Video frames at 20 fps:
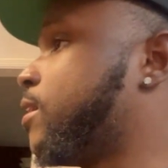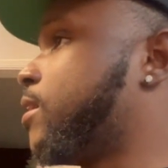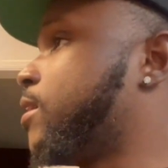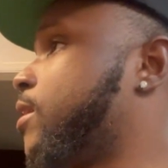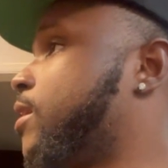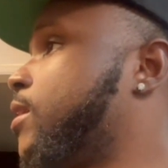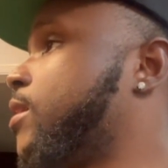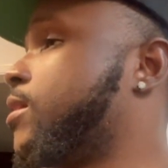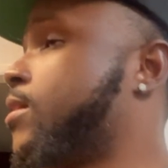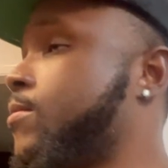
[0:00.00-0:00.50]

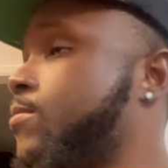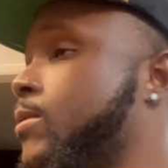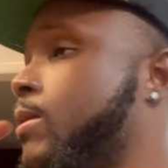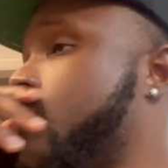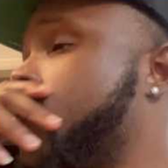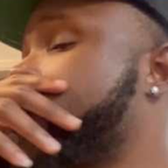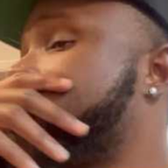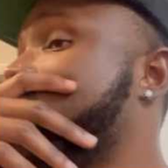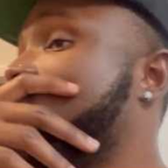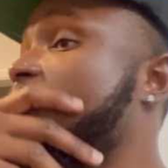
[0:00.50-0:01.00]
And um, we
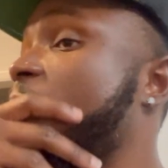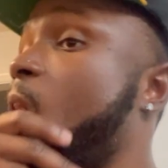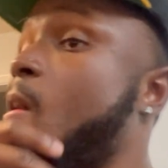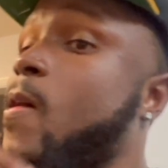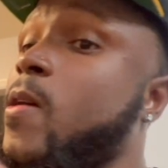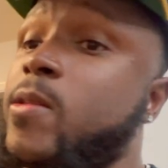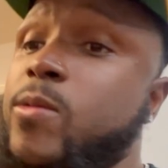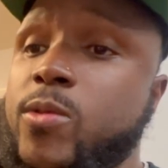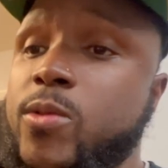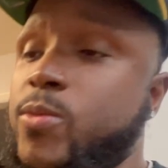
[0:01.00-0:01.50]
gonna show
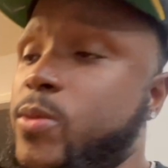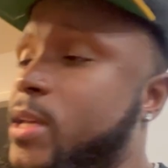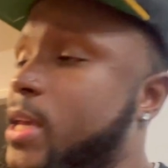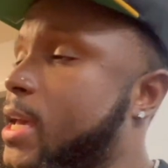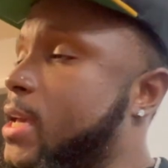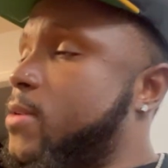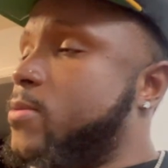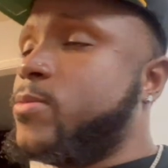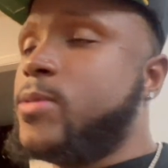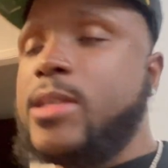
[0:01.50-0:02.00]
y'all we
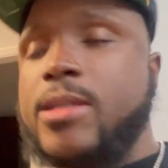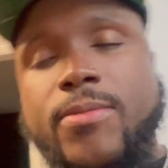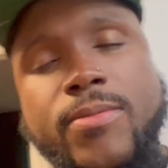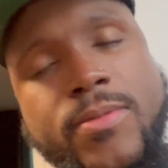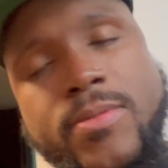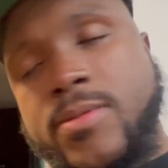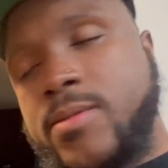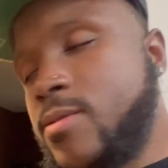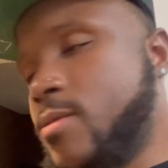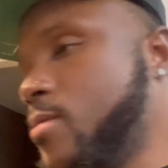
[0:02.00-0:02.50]
ain't we
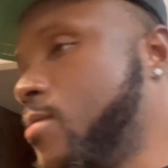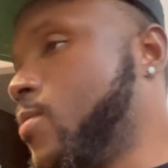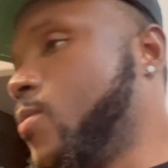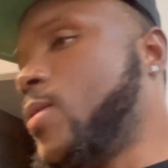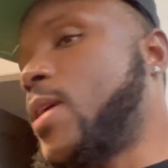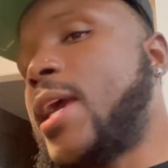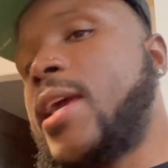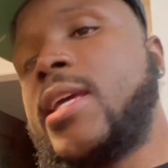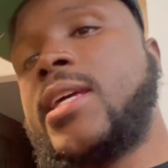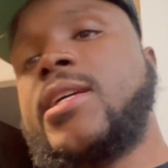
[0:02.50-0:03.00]

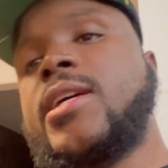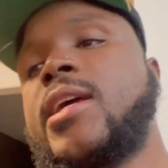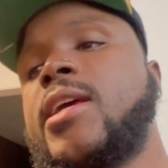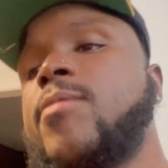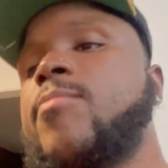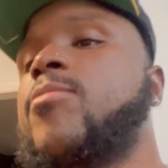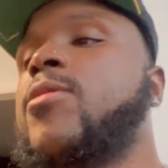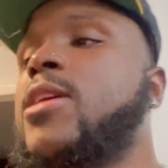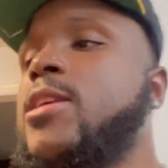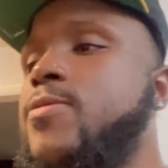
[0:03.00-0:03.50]
we ain't
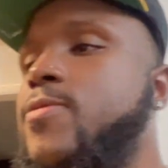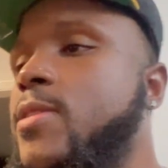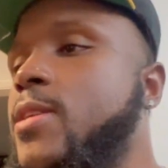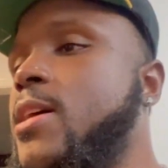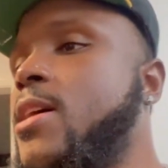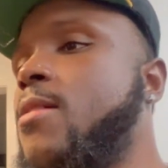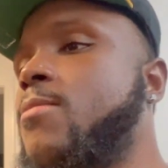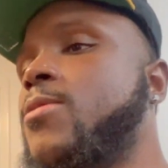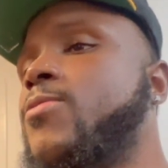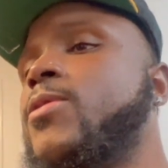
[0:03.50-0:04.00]
cooking brunch for
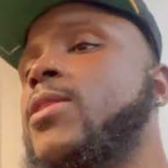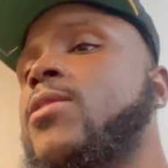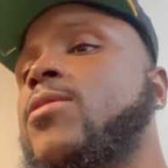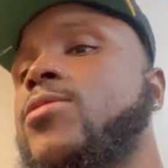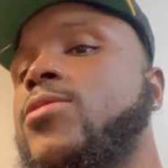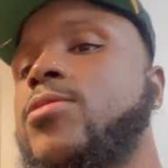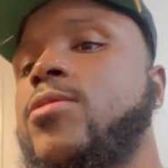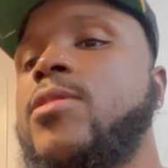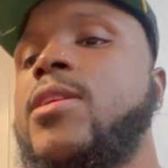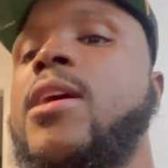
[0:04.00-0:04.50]
y'all, but we gonna
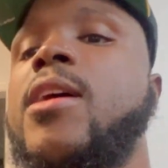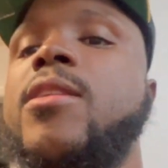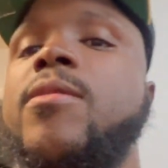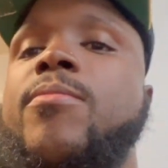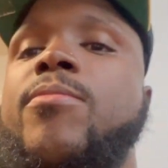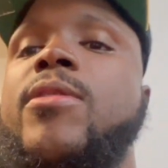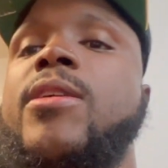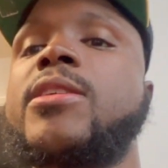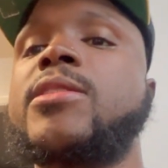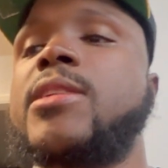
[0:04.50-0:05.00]
show y'all the
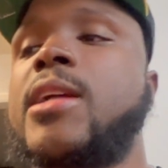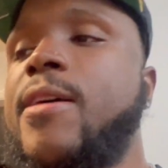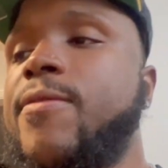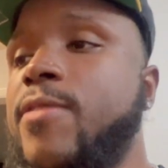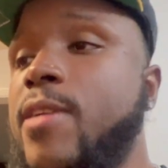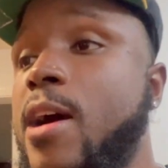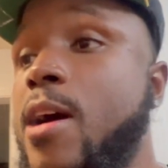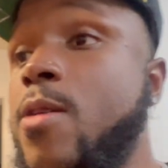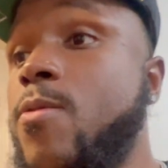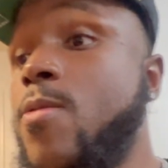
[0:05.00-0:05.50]
brunch. Now if
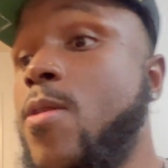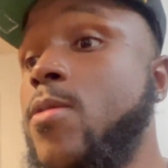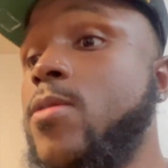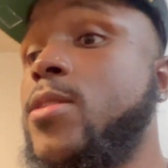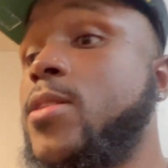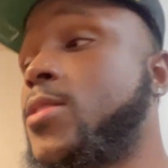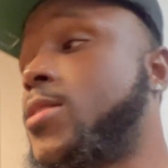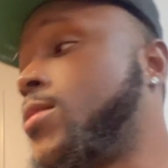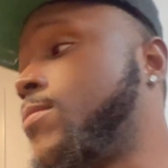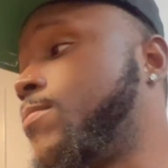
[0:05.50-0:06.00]
y'all want
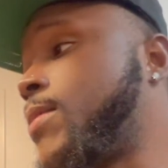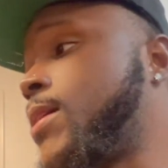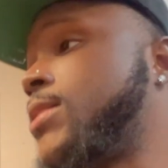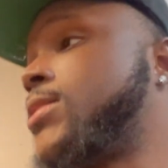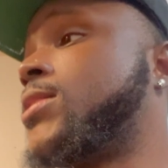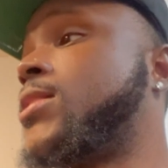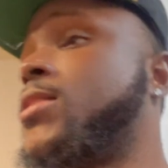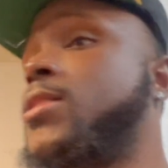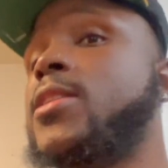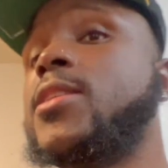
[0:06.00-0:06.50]
us to
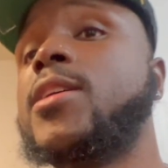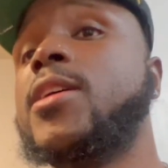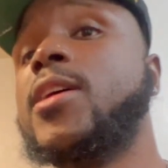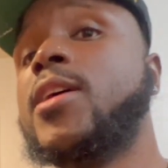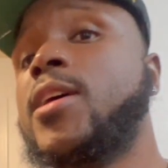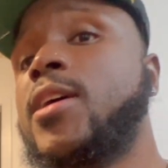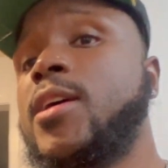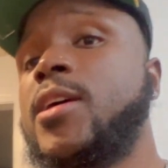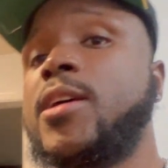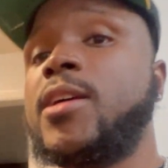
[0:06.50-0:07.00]
basically
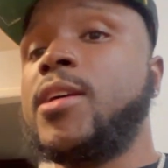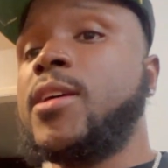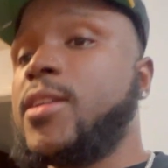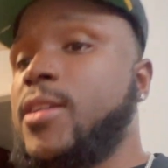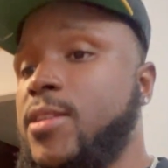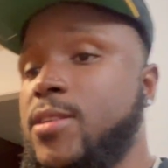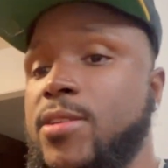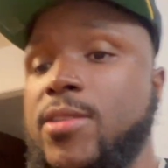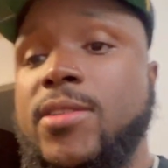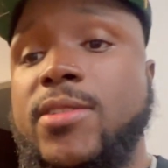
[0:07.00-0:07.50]

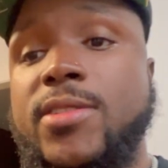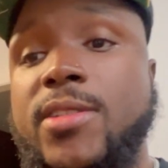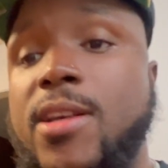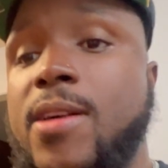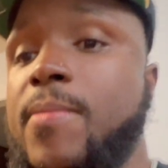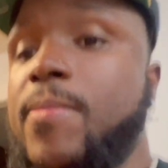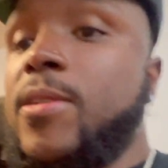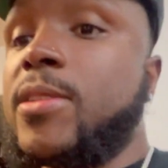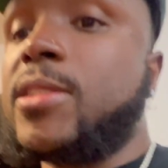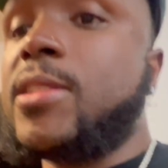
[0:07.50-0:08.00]
cook
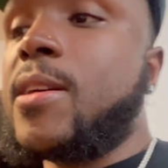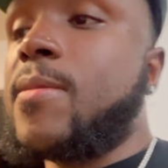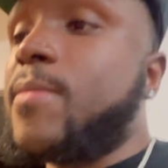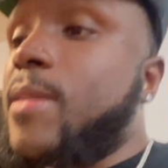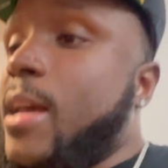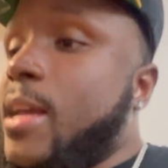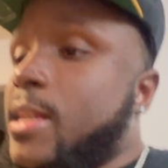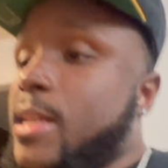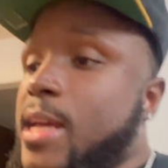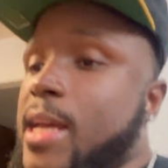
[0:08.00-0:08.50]
something or something
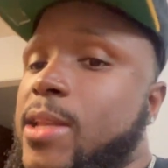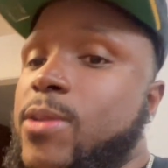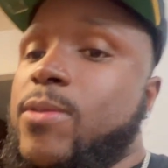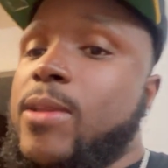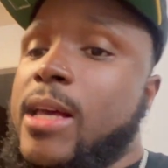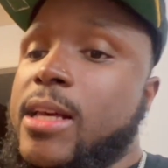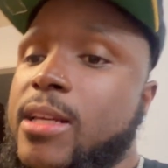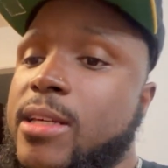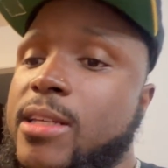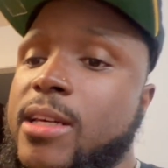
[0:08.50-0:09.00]
like that, do
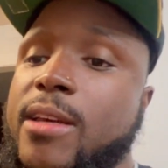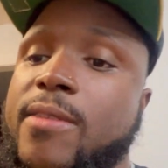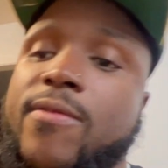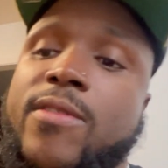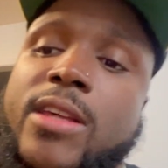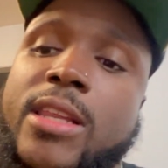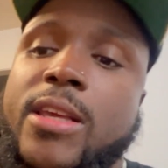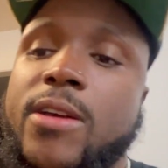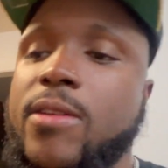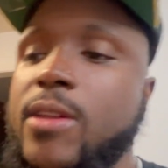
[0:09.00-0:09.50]
like a cooking
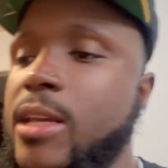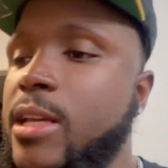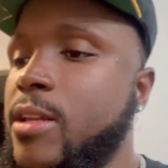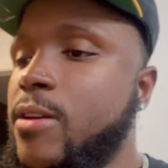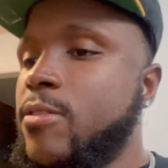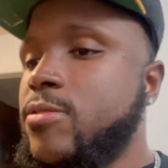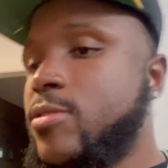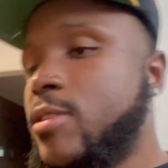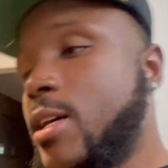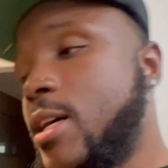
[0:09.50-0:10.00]
video, then you know
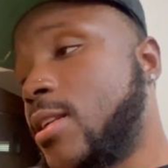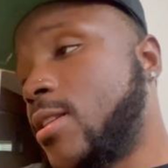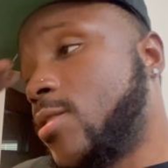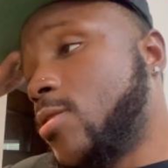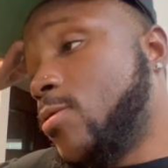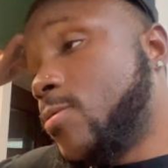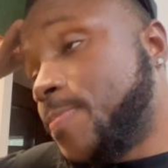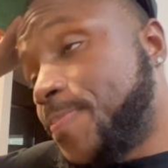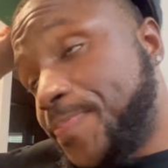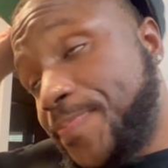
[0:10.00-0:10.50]
what you gotta
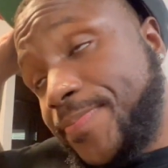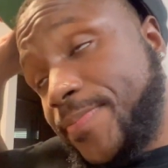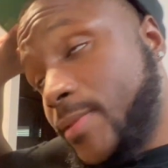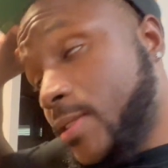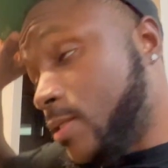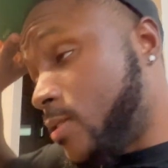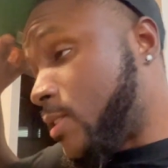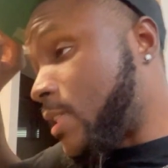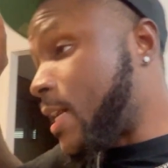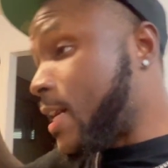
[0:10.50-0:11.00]
do.
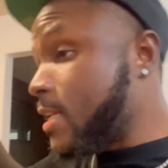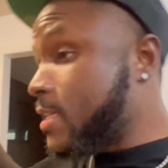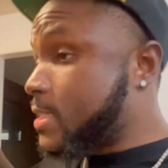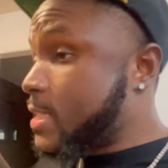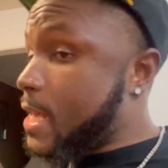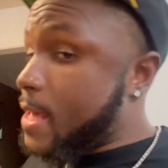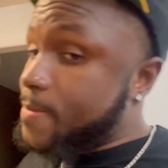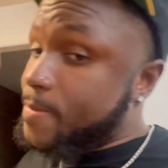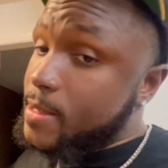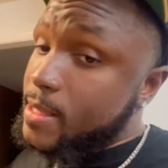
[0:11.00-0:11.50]
You gotta
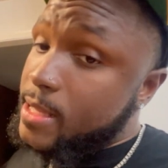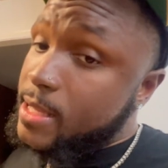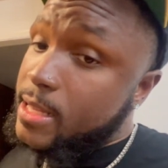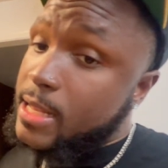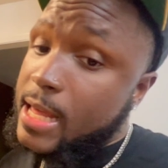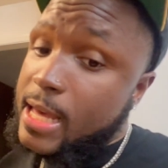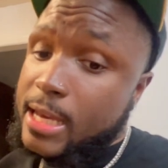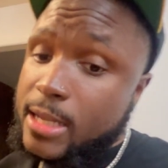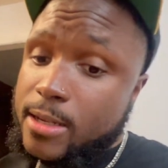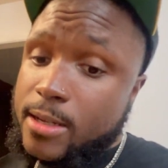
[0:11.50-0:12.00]
tap in,
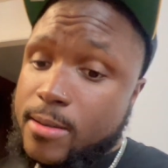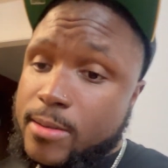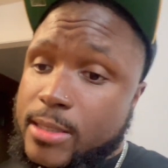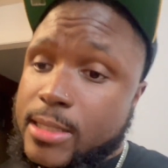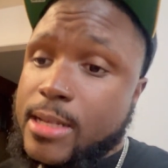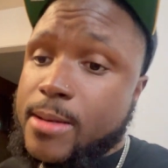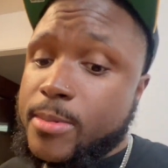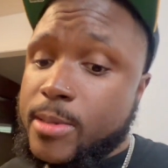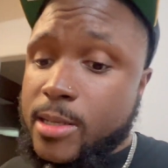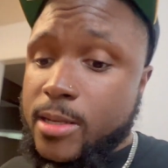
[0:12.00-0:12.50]
like it up,
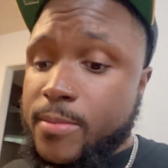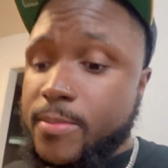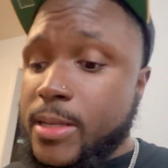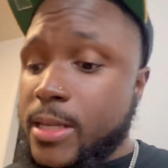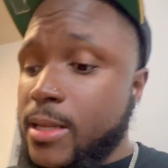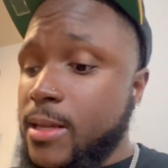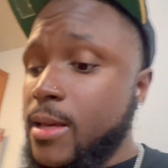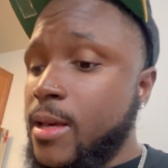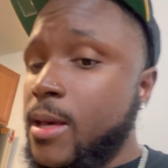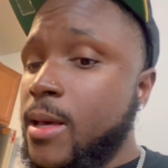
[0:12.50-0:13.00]
sub it up,
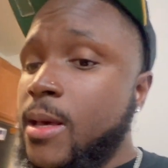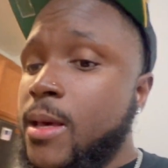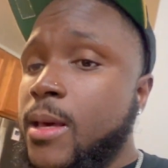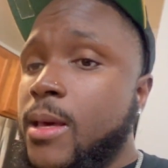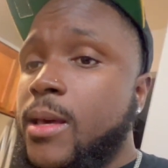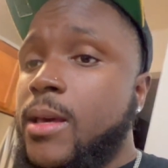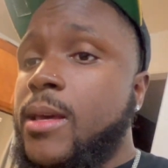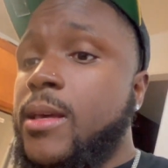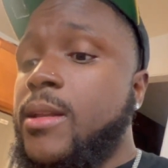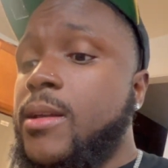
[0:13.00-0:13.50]
man.
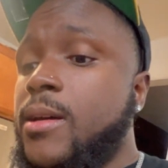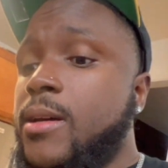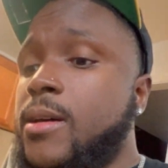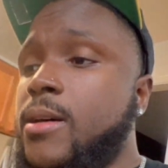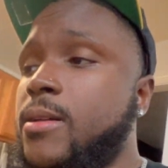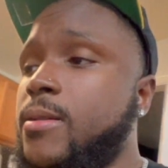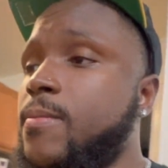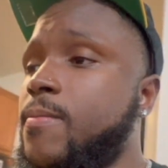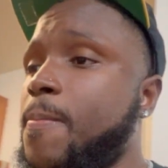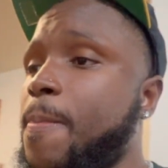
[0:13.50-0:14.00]
And uh
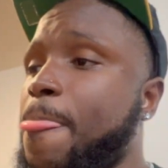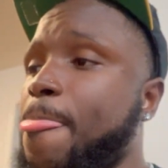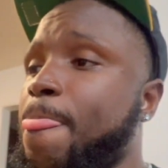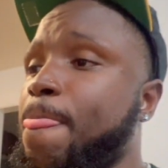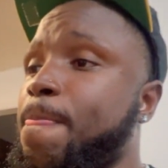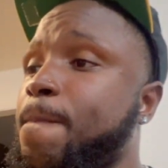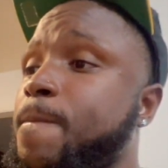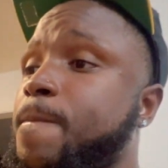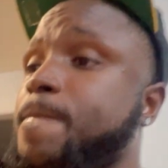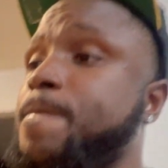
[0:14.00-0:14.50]
and
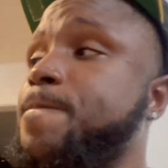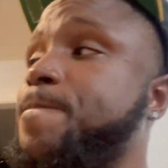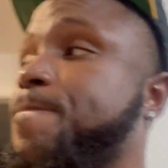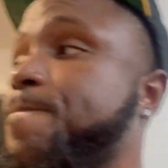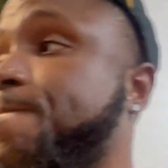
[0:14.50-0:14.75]
comment.